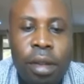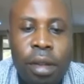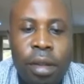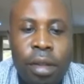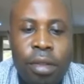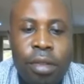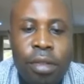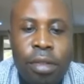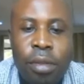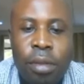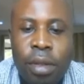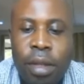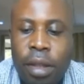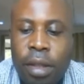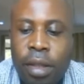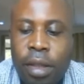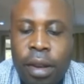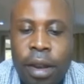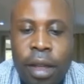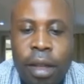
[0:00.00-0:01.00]

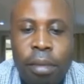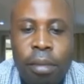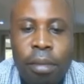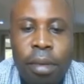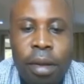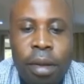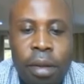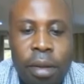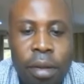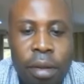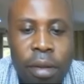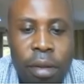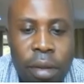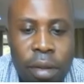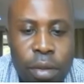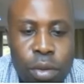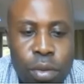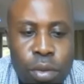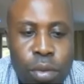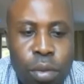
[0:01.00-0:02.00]
student number
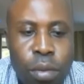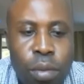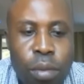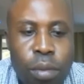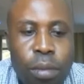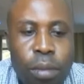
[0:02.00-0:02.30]
2.